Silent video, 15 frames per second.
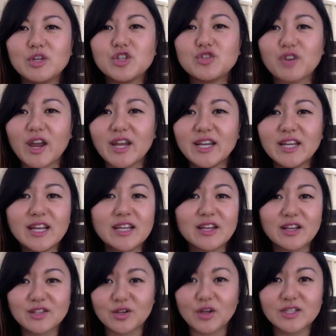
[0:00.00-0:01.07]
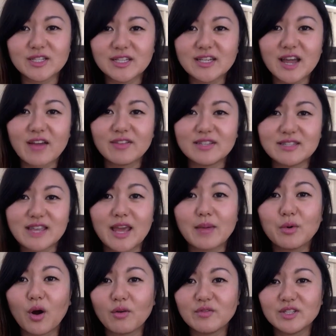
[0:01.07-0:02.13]
draining and exhausting to have the
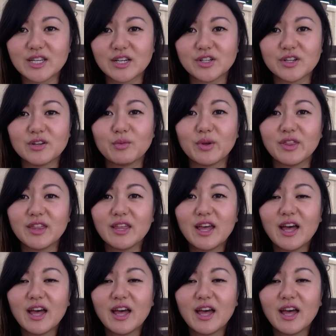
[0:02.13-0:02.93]
same conversation with